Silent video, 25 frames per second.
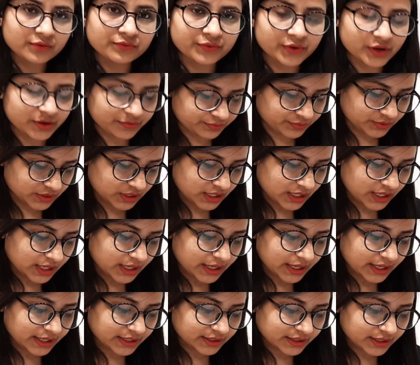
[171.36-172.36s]
Fifth,
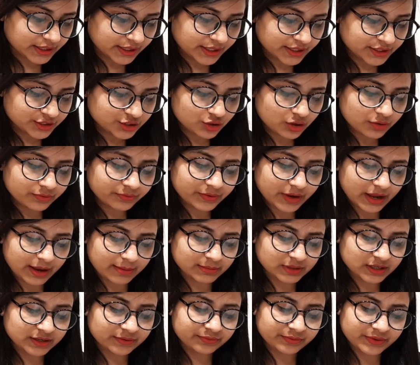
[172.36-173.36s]
encourage your
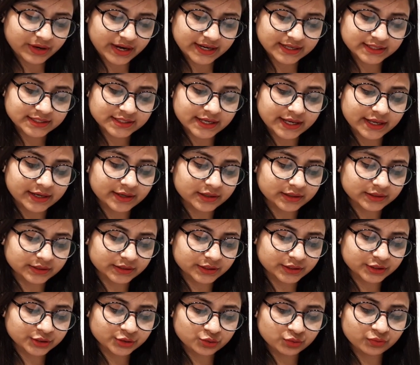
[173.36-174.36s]
family, friends and
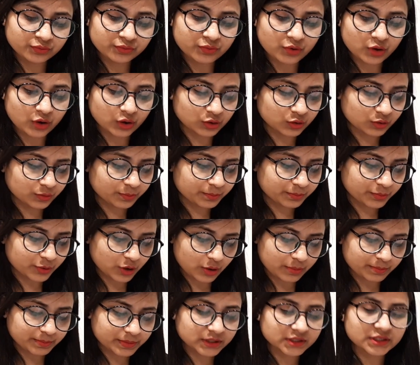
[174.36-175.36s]
others to follow
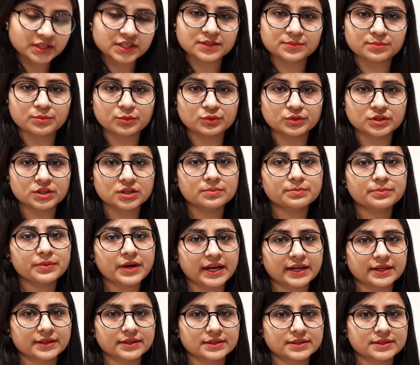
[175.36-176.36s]
proper disposal
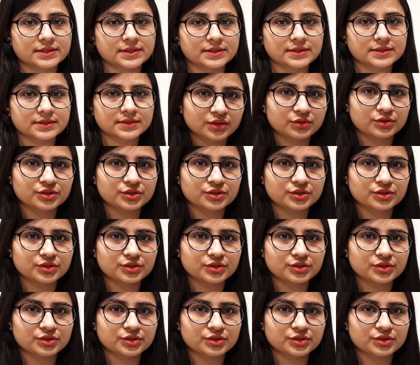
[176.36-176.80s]
practices.